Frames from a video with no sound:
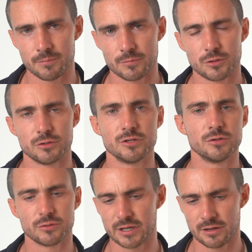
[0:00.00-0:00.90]

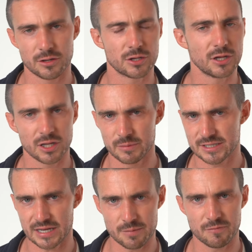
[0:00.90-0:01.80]
You get into the helium
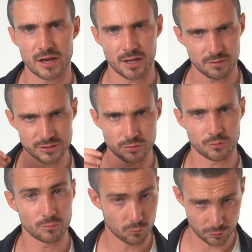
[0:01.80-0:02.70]
escape valves
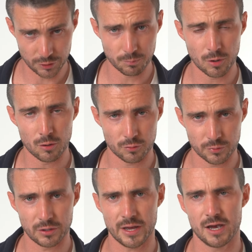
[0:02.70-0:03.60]
and real bulk,
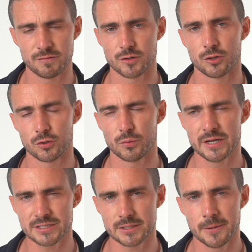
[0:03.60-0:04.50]
real heft on your
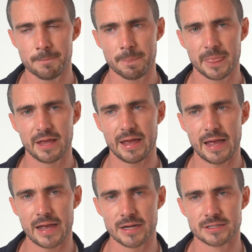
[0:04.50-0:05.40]
wrist,
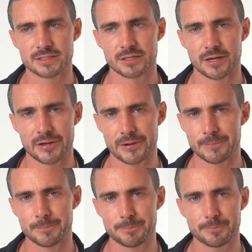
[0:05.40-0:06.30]
and
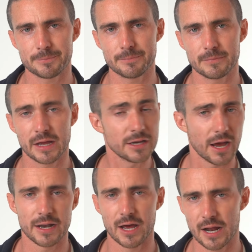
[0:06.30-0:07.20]

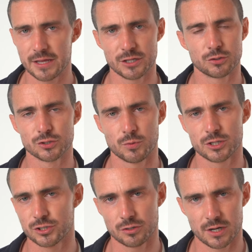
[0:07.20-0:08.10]
I think those
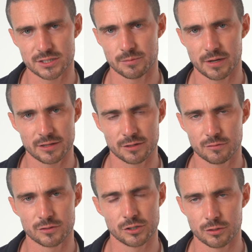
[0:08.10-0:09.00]
watches are awesome. I think
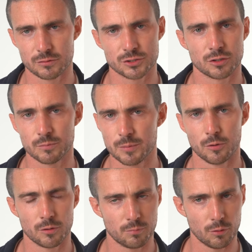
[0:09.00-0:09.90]
certain
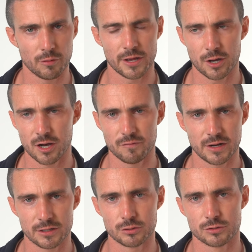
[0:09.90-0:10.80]
people pull that off, and
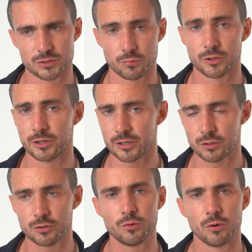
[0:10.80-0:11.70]
I think there's a really
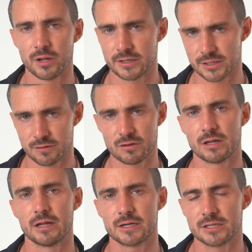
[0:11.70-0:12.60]
cool idea of
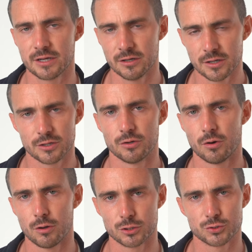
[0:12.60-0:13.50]
collecting
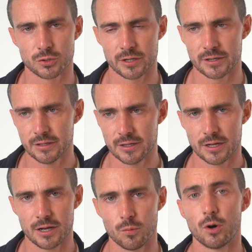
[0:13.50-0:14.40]
ultra
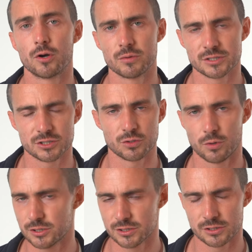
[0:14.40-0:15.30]
water resistant
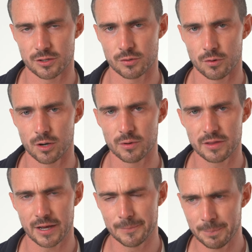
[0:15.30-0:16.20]
watches. Nothing wrong with
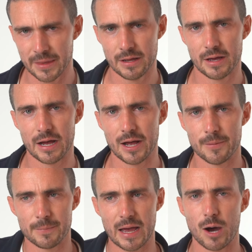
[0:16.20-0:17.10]
that.
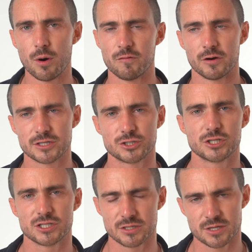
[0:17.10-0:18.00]
However, it's
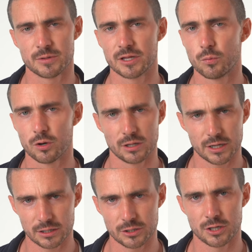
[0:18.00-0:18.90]
just something that we're
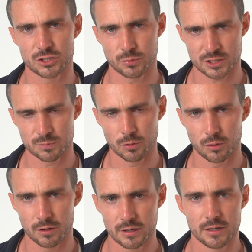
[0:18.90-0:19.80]
likely not to
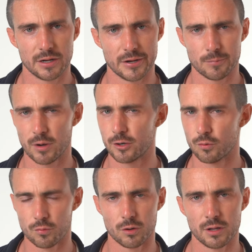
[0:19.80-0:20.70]
explore. I know
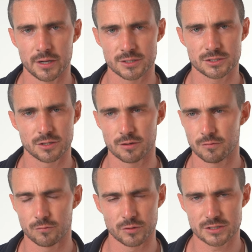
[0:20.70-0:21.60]
Rolex
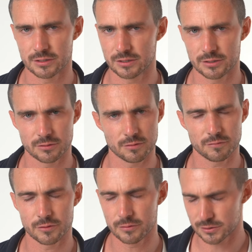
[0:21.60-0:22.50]
recently, or a
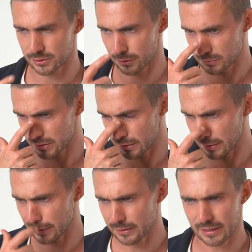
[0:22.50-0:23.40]
few years ago, did
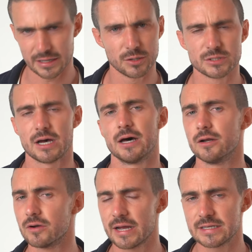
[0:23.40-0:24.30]
I think it was
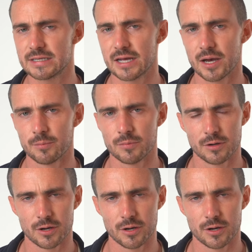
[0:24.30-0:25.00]
100 ATM